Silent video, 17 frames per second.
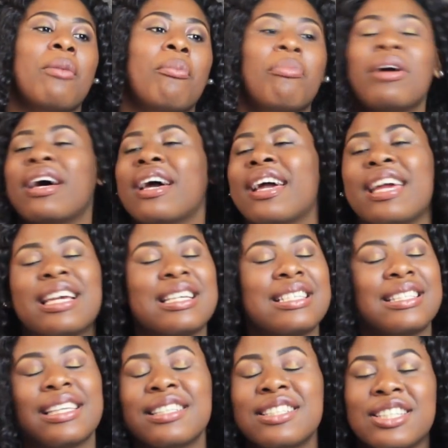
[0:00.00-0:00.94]
But
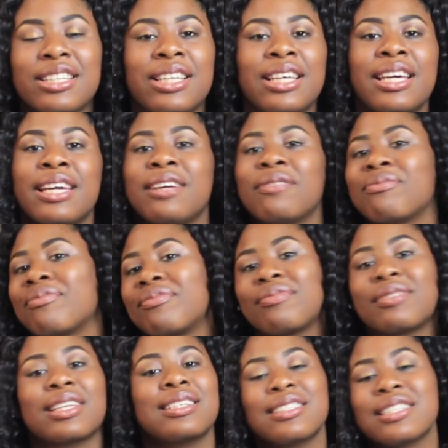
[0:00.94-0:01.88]
essentially,
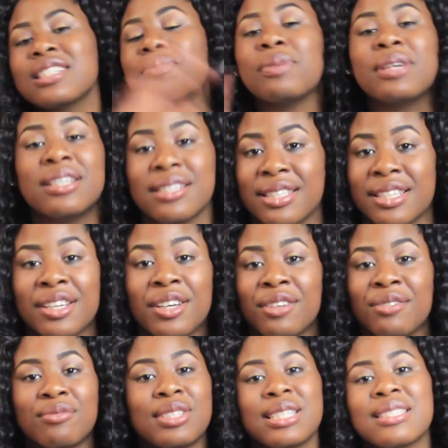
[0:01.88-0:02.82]
just be
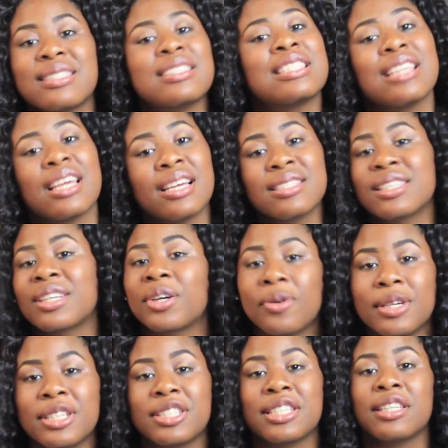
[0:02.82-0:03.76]
yourself. Just answer the
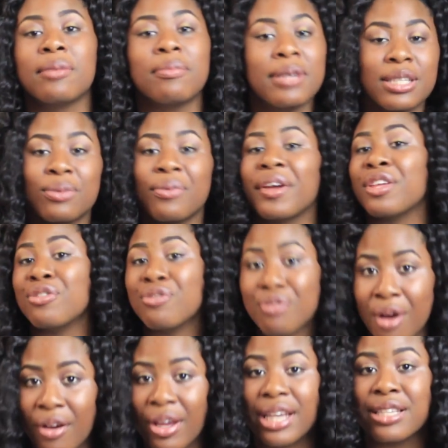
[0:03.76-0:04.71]
question the best way
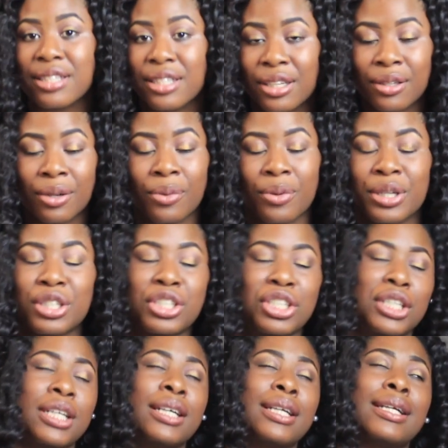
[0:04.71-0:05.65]
you gonna answer the
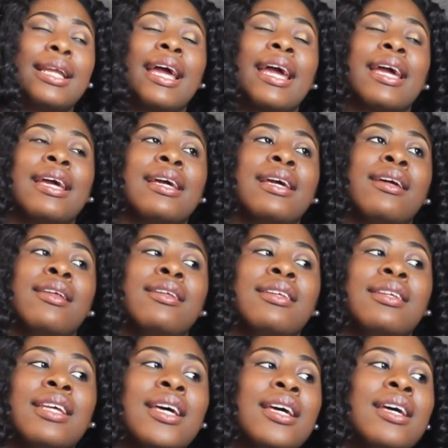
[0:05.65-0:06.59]
question,
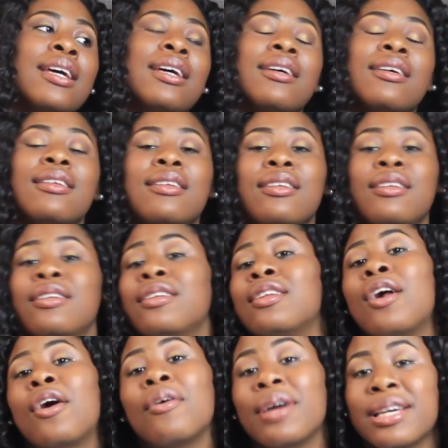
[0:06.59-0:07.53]
and
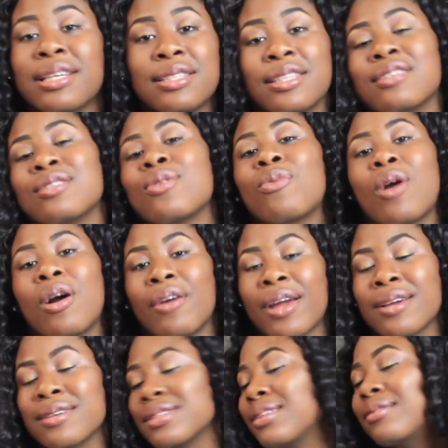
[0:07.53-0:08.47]
no answer is the
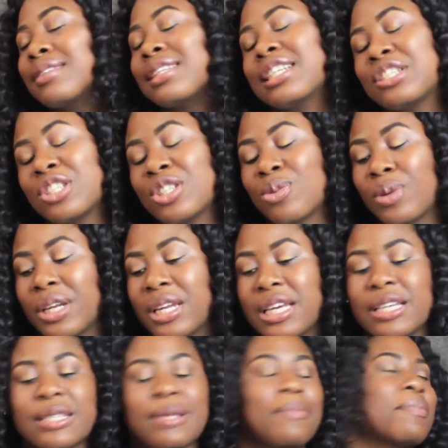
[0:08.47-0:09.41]
wrong answer. That's just what it
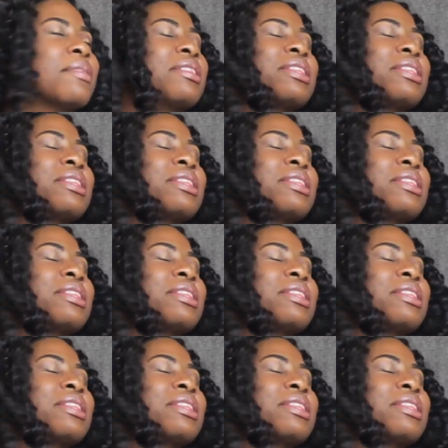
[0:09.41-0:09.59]
is.